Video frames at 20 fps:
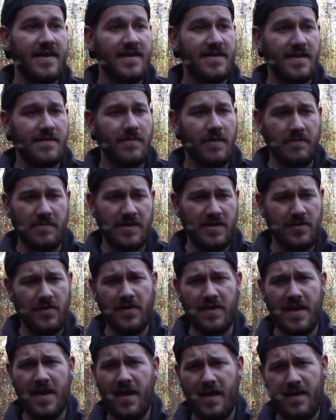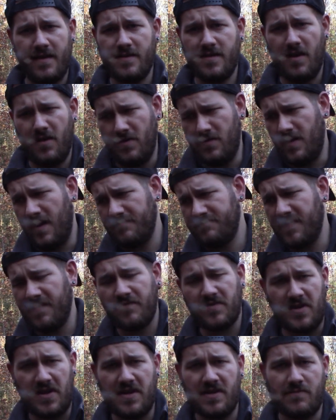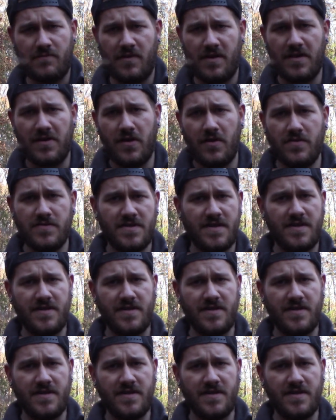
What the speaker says: and they might be like, oh yeah, no, I've never needed one of those,